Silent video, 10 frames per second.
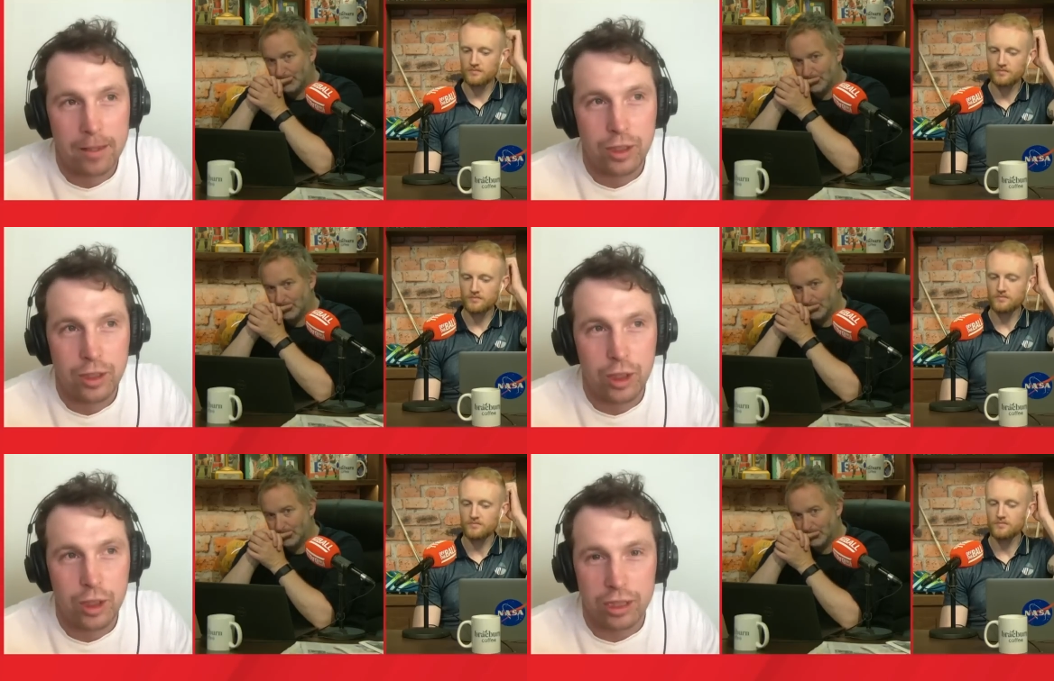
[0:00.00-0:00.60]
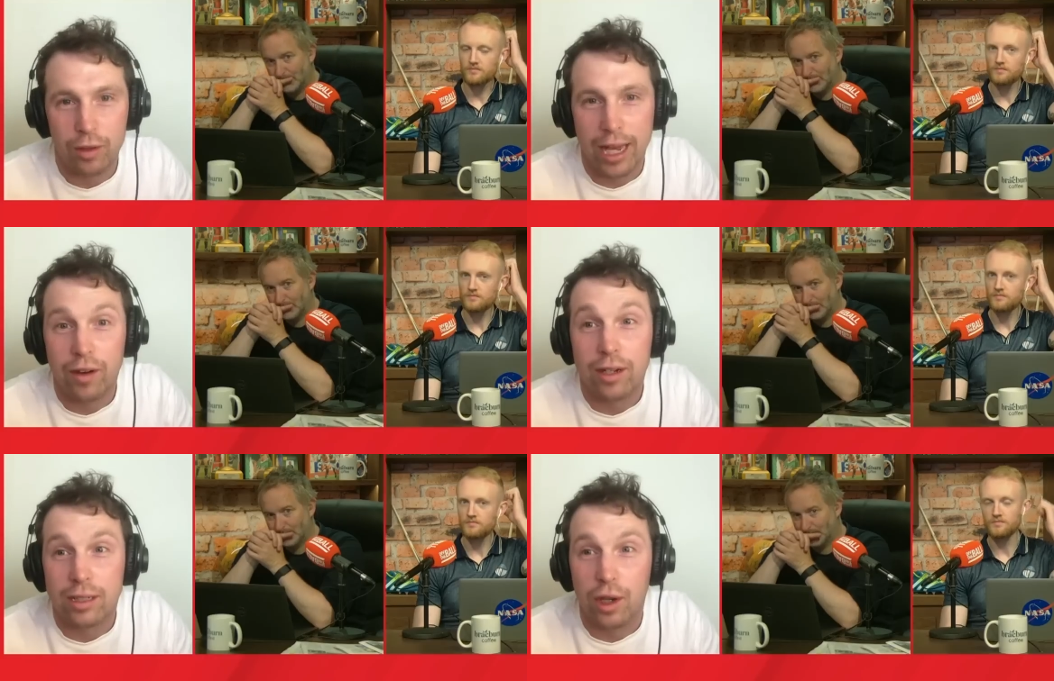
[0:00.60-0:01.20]
Speaker 1: just how
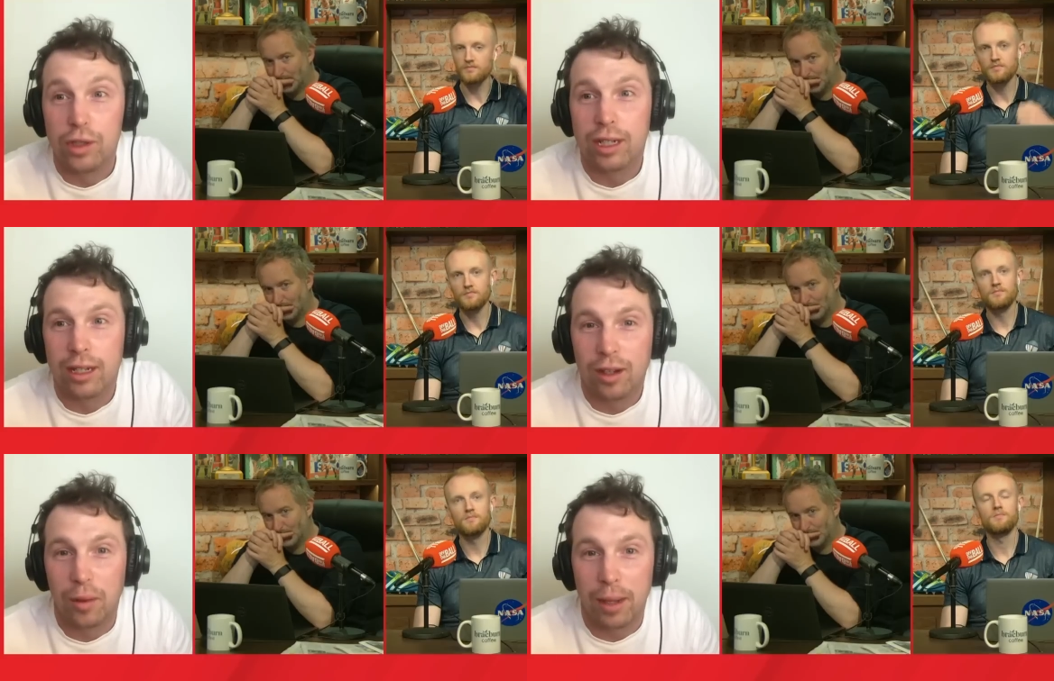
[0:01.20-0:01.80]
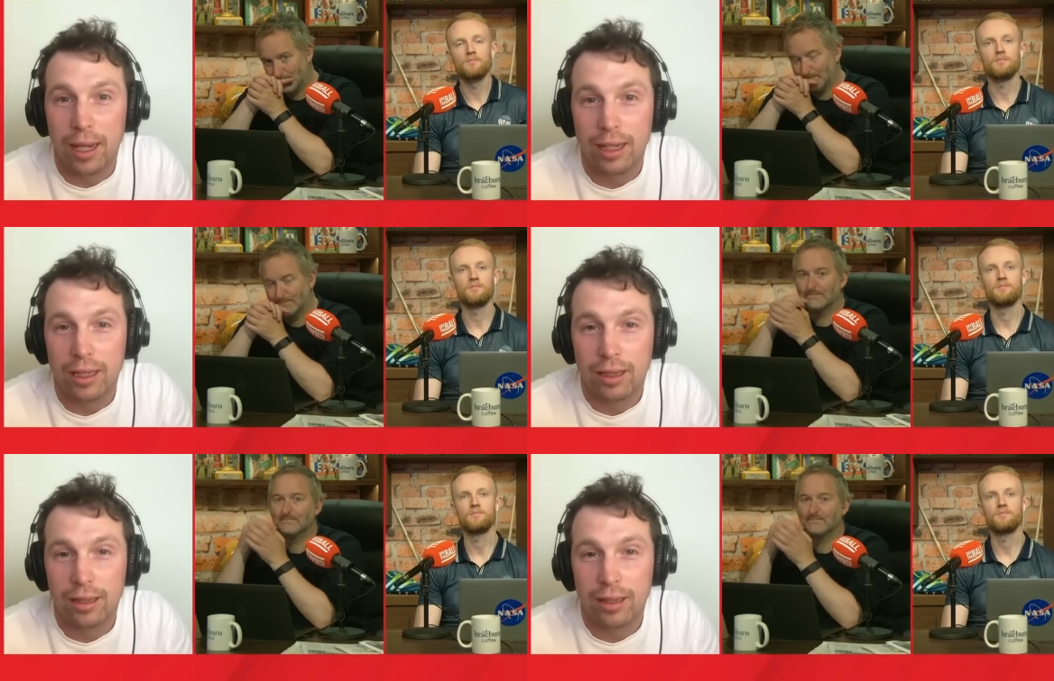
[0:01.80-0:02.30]
dangerous losing could be.